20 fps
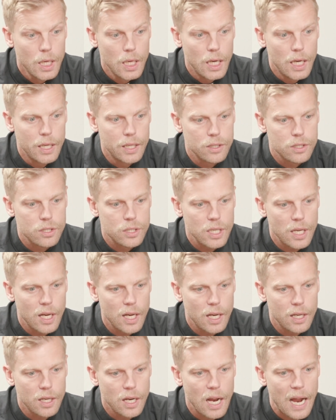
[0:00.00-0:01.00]
and
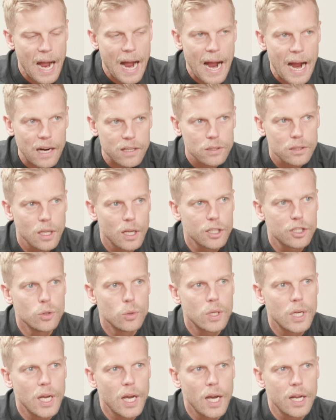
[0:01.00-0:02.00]
instead act like you
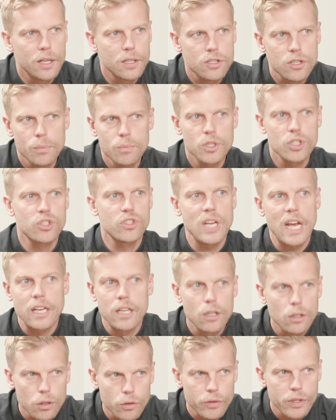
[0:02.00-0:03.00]
can in some
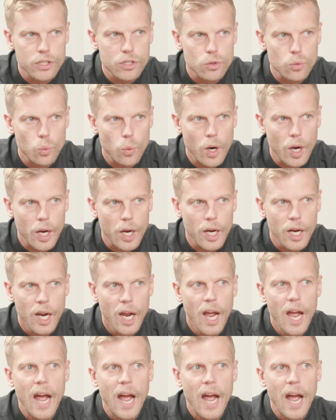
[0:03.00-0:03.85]
secularist way,